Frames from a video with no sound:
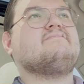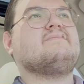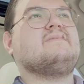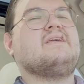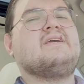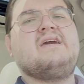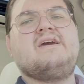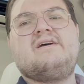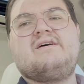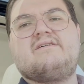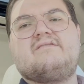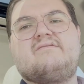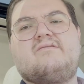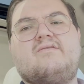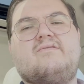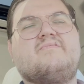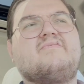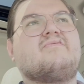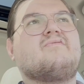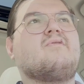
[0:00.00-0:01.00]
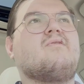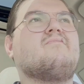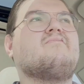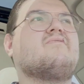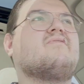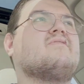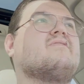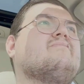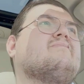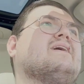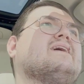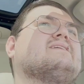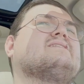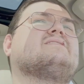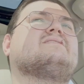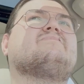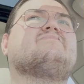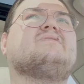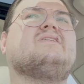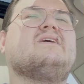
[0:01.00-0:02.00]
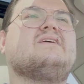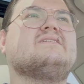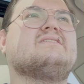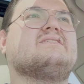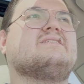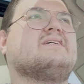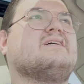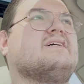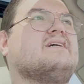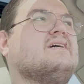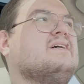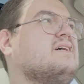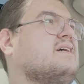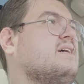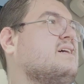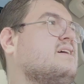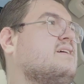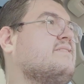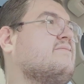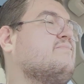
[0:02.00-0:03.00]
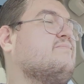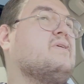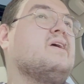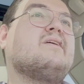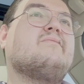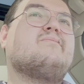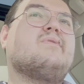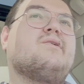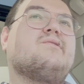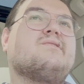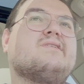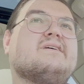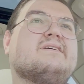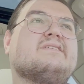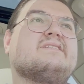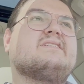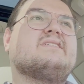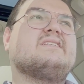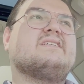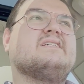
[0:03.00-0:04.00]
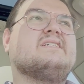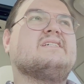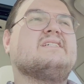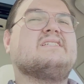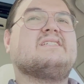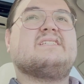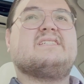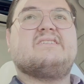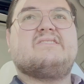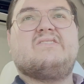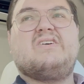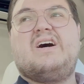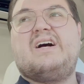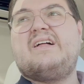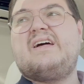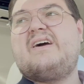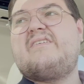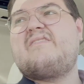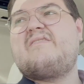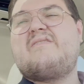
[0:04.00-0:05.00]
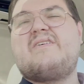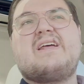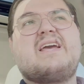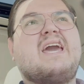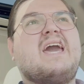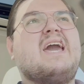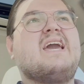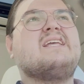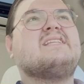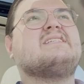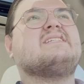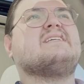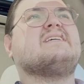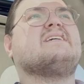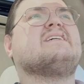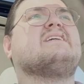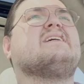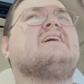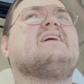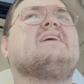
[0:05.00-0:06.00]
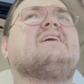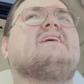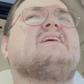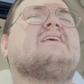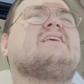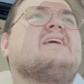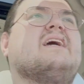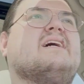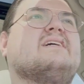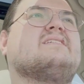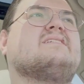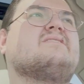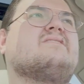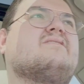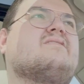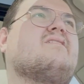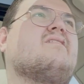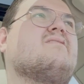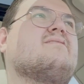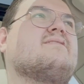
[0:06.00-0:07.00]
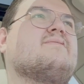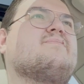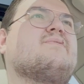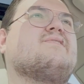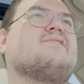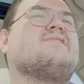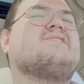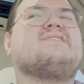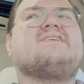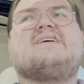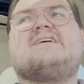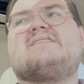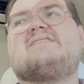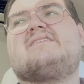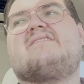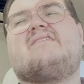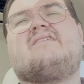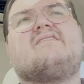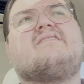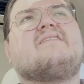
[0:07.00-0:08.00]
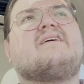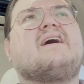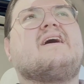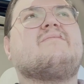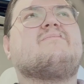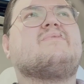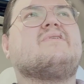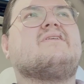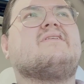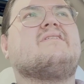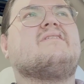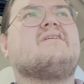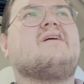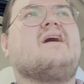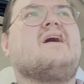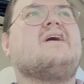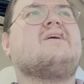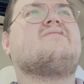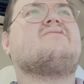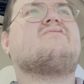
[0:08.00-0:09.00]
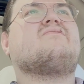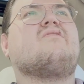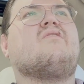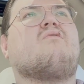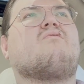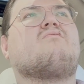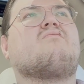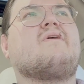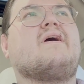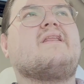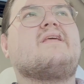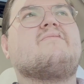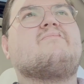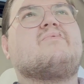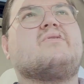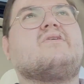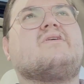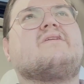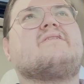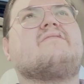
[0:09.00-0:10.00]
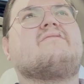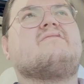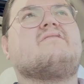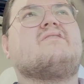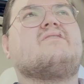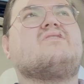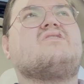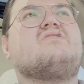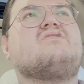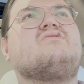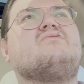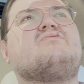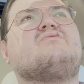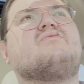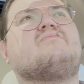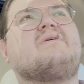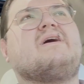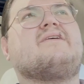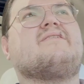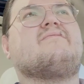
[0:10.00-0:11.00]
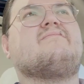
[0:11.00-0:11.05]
yeah hope hope for the best plus uh, big bonus is while everybody hates it yes your car depreciates and all that but i already put a huge amount of